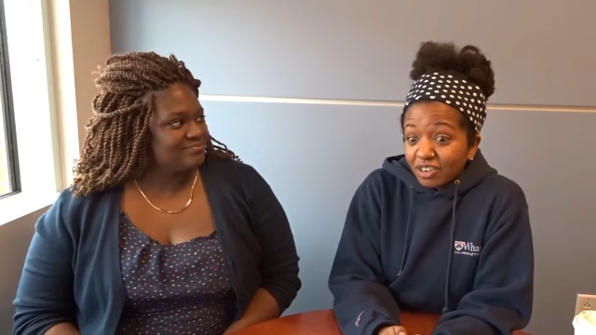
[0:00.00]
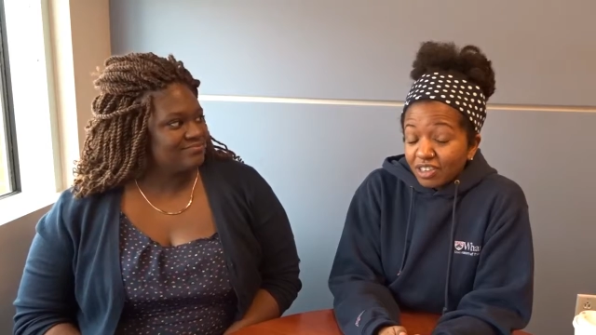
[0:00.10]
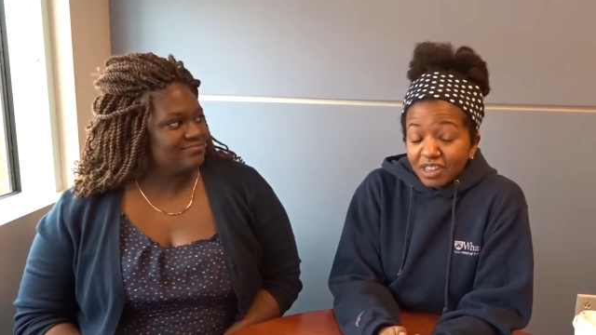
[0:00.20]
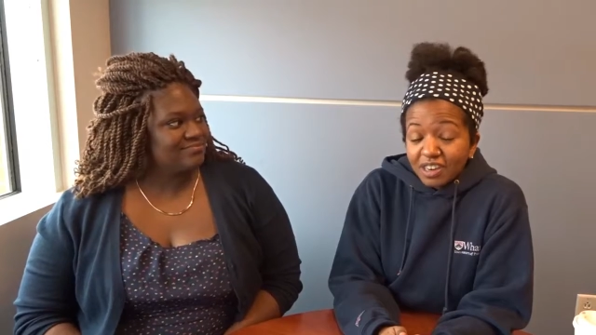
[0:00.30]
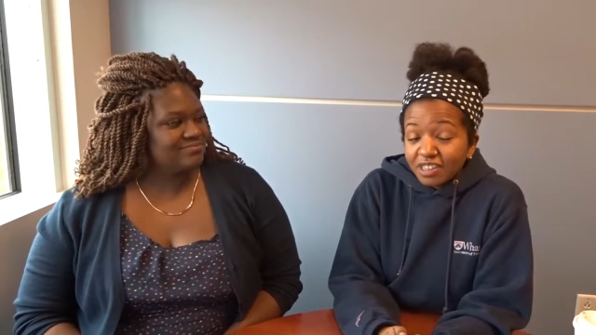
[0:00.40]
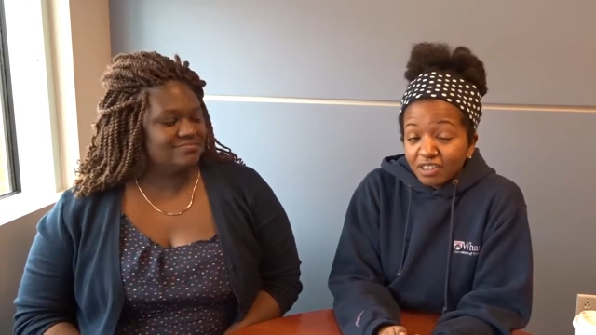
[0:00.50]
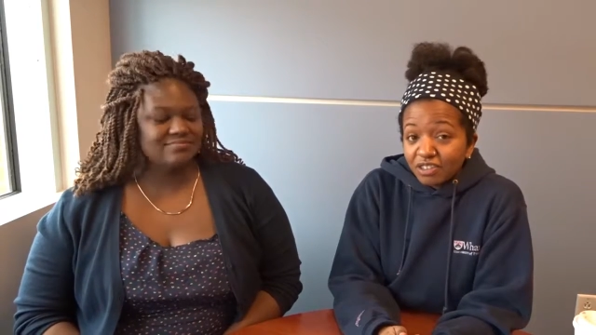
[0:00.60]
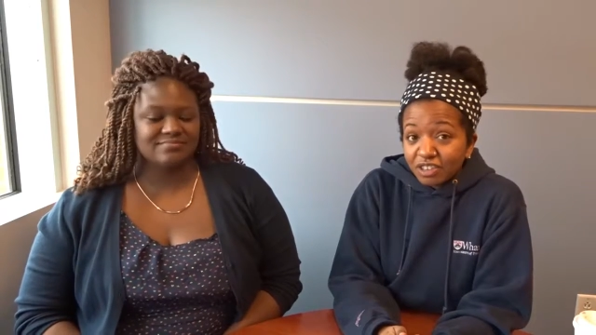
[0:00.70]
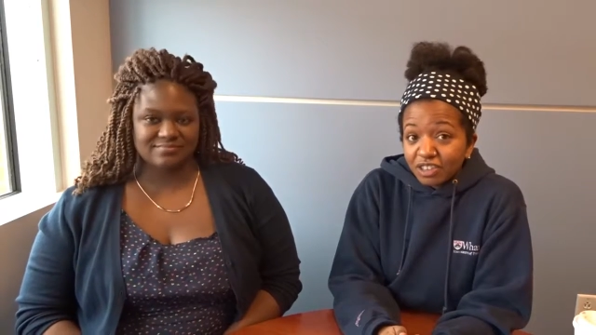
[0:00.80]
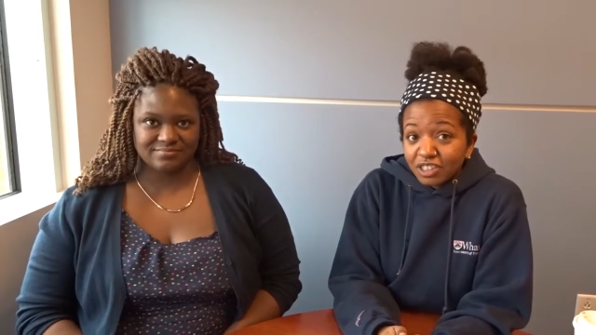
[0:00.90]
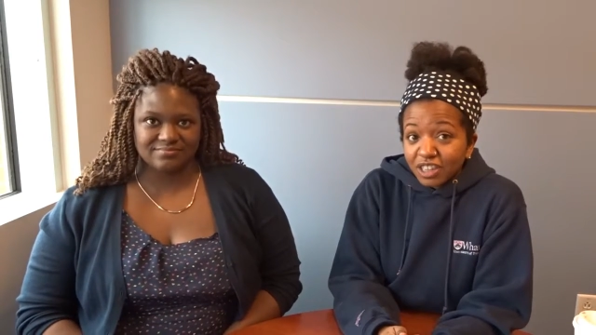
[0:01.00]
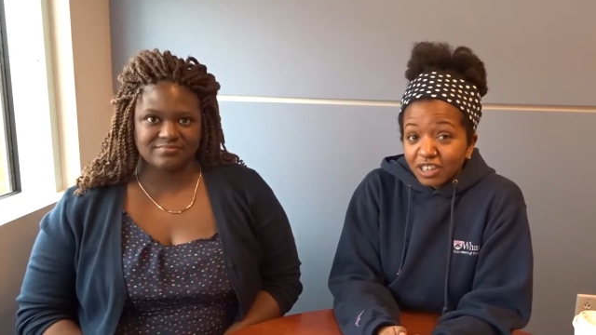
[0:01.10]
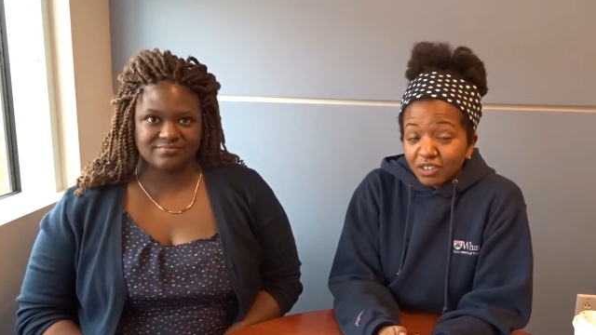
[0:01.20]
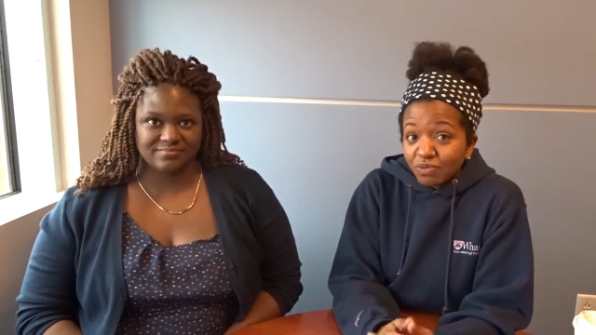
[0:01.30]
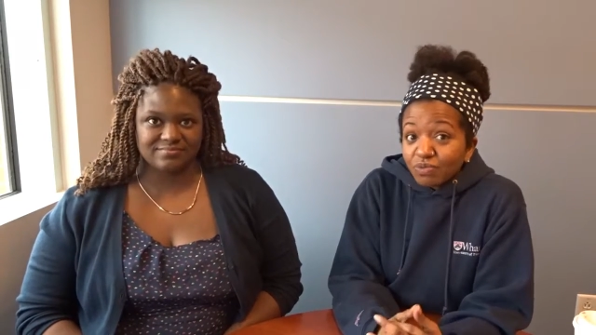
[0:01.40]
Speaker 1: did as a nurse,
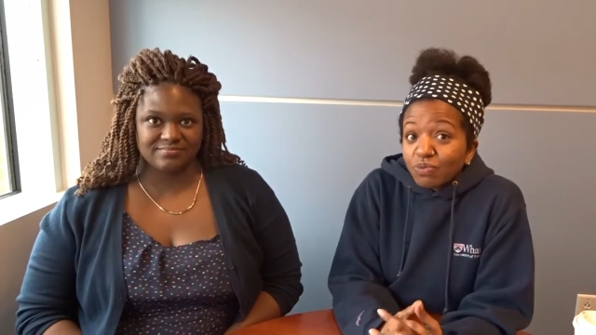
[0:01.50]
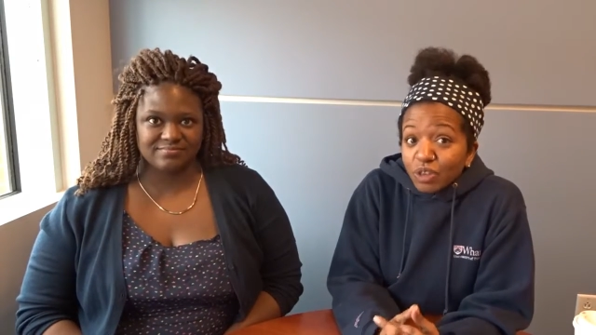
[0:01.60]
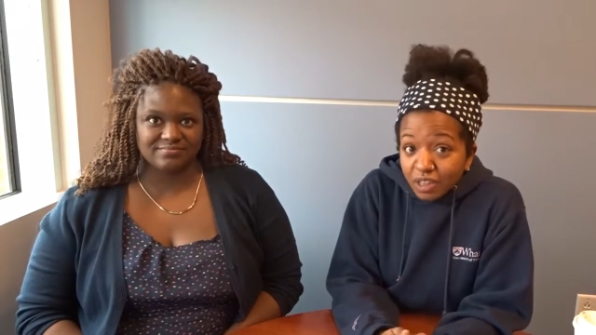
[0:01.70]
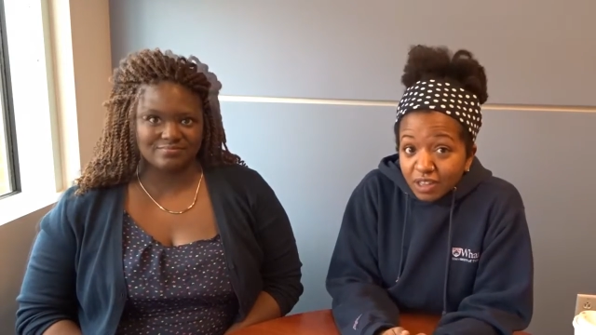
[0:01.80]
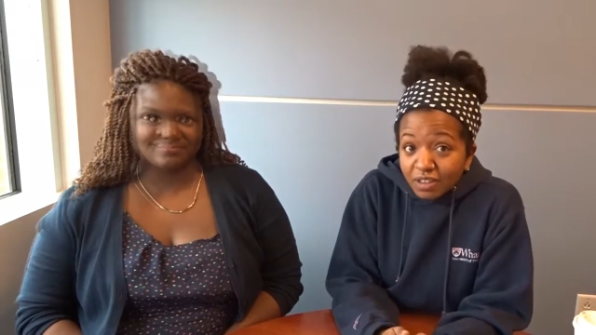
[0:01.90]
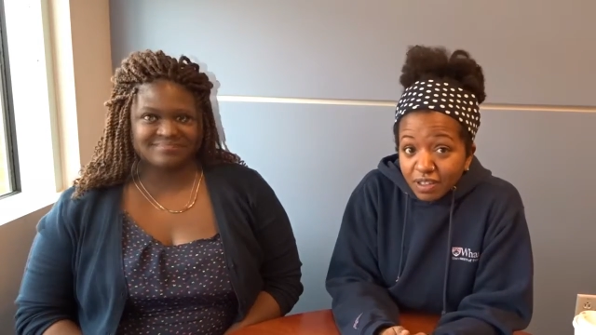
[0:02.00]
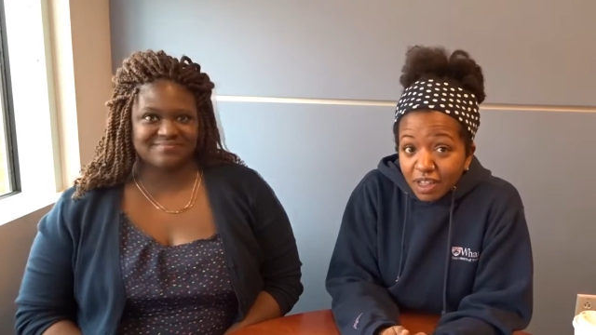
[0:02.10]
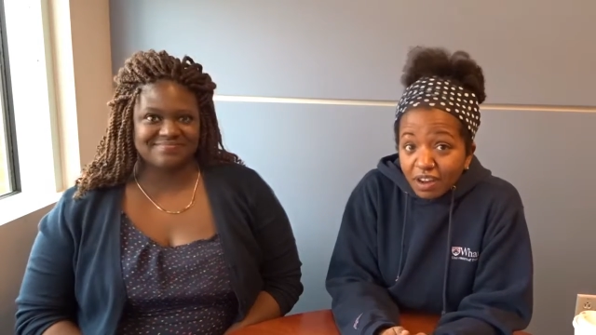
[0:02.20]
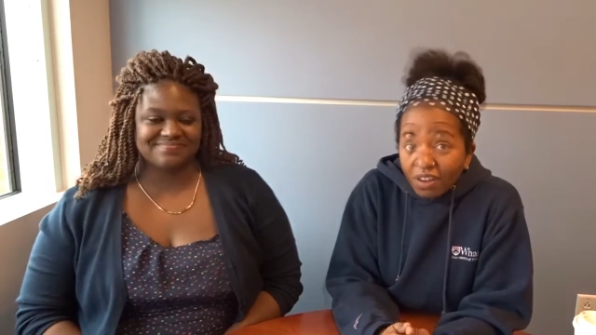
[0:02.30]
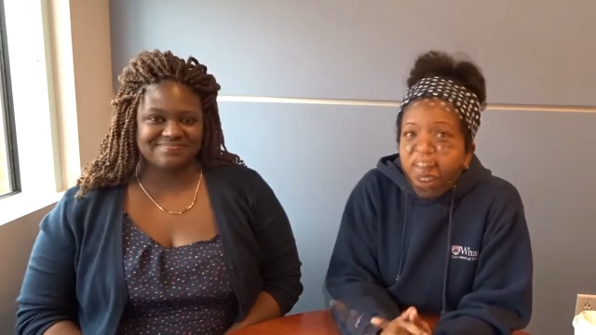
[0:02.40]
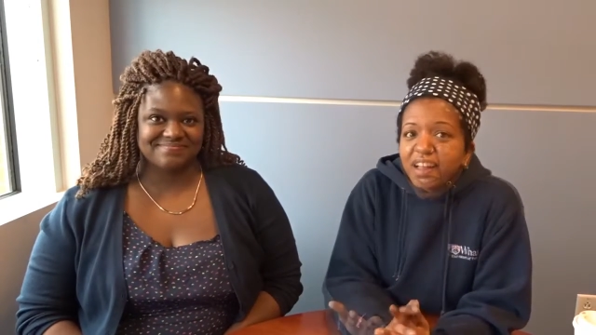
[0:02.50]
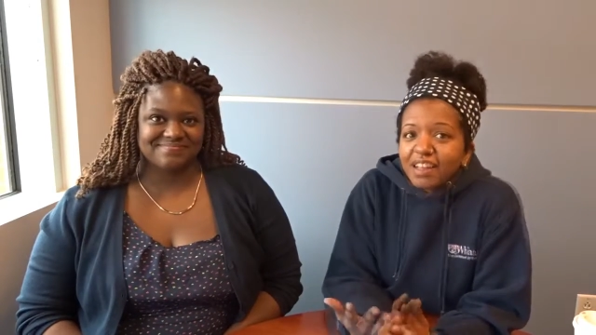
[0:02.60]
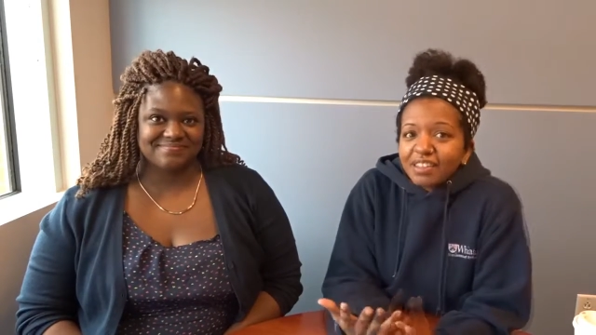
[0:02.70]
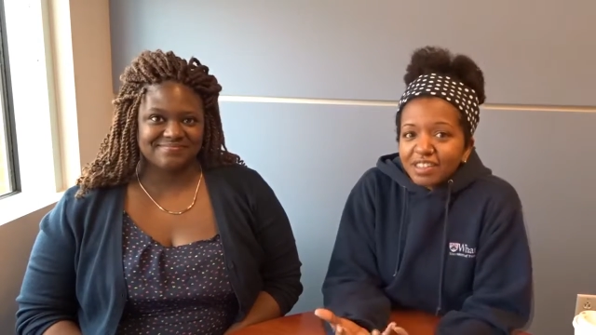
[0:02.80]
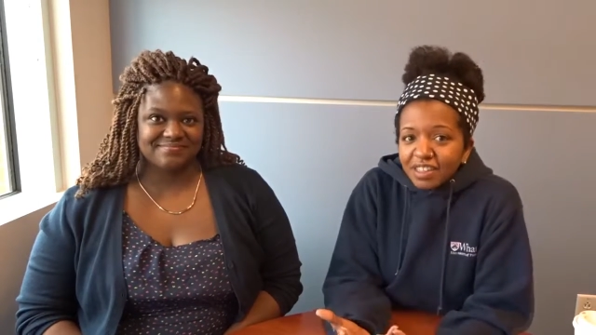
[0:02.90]
like which is what I love, but
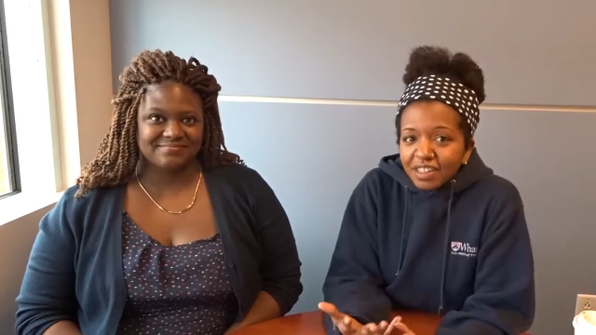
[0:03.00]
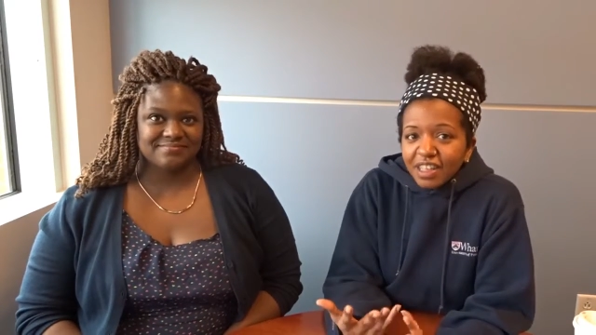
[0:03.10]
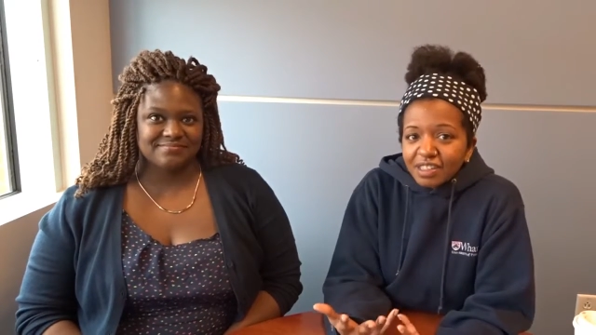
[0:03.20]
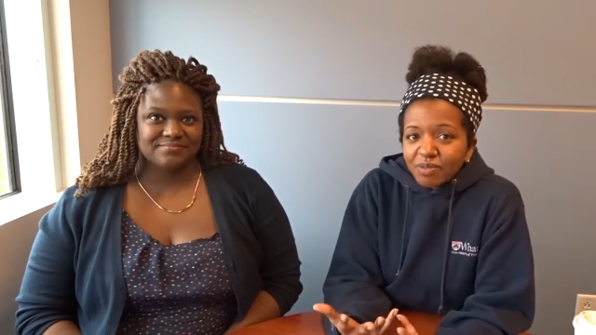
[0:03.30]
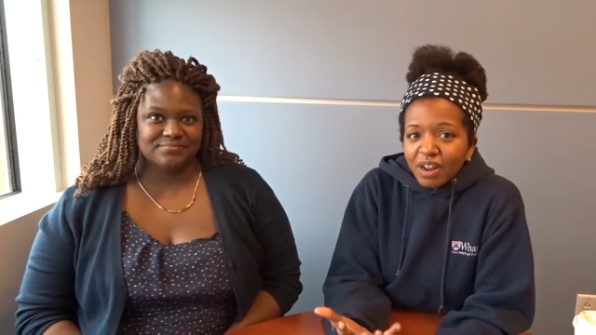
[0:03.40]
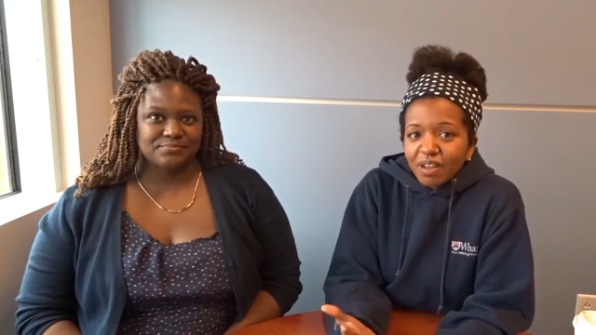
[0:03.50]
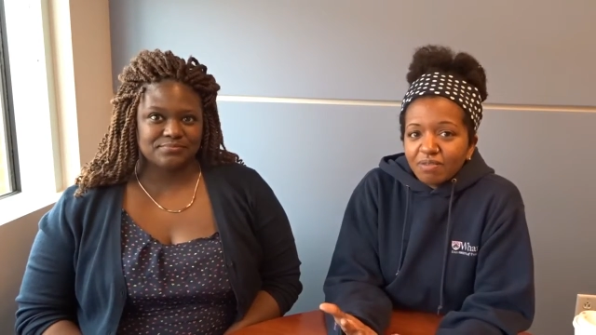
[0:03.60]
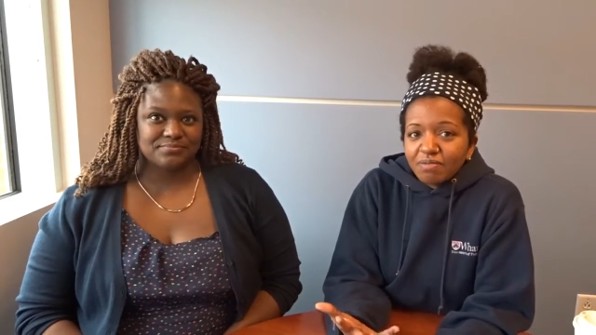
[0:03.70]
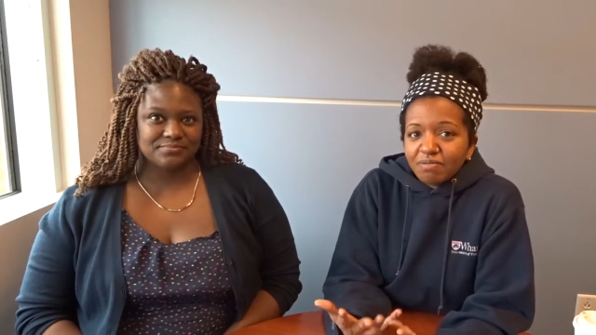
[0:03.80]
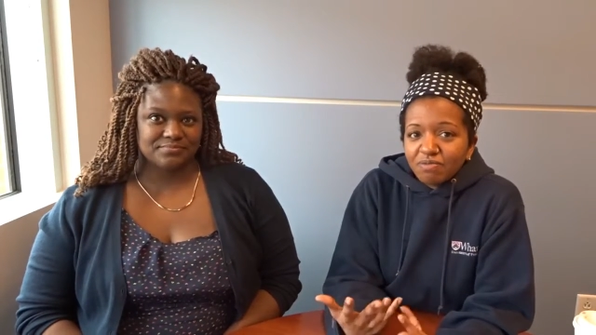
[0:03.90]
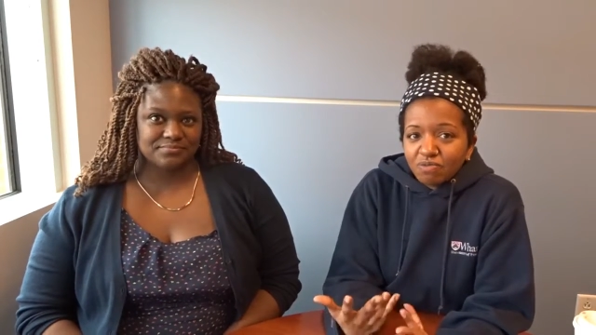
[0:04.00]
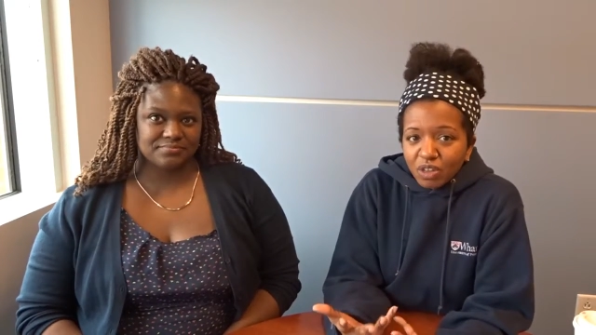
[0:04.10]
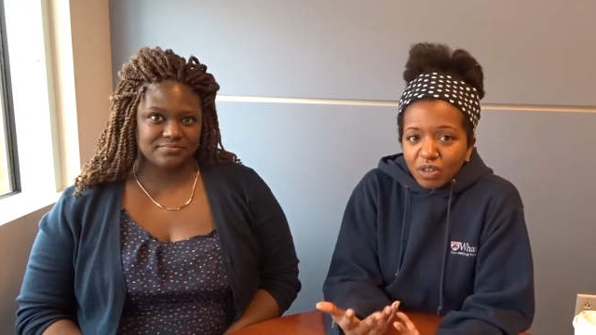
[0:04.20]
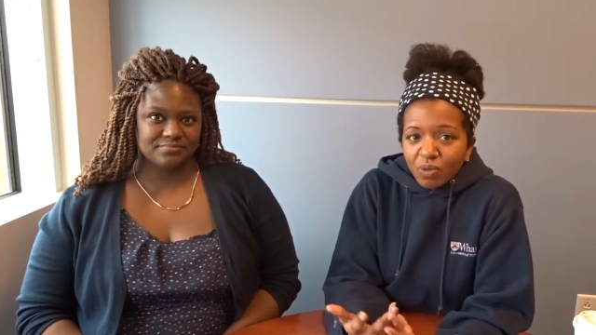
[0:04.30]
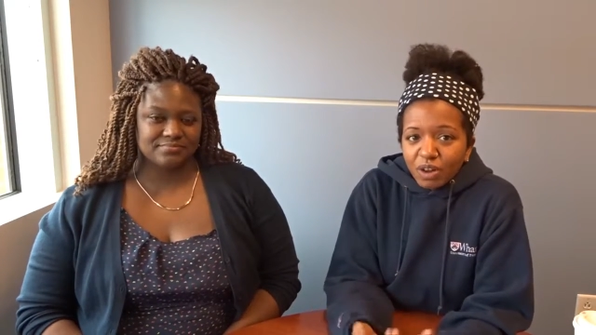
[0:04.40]
I see that's what I
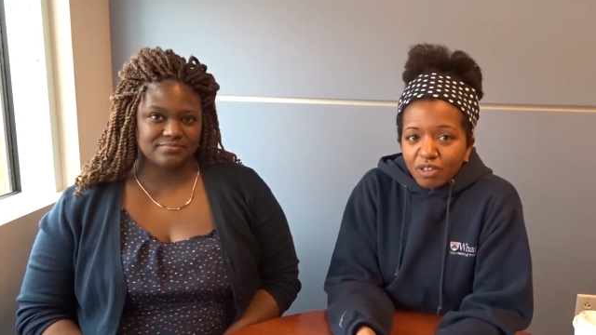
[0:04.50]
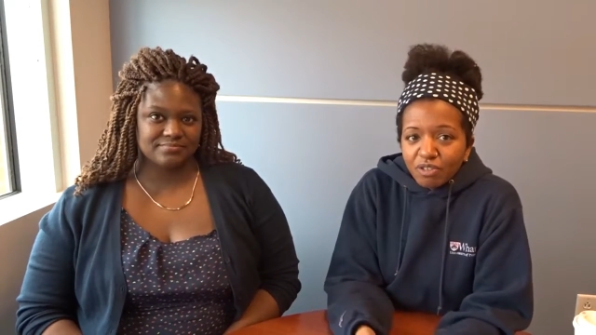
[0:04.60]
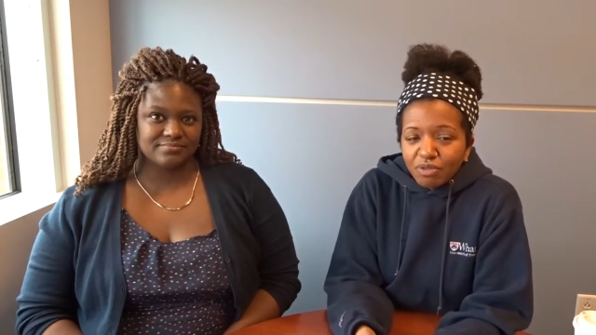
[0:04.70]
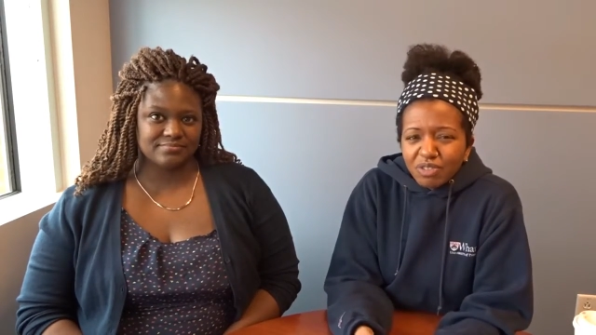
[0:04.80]
really want to do.